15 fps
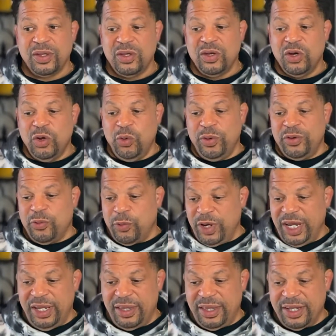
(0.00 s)
who would
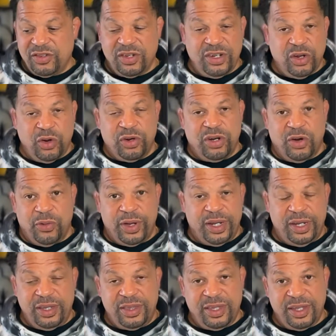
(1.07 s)
read this and don't know
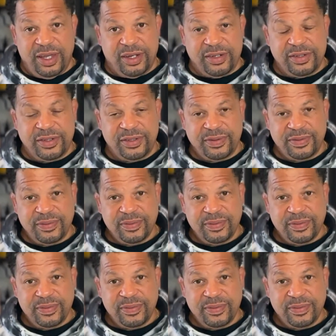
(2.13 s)
anything else,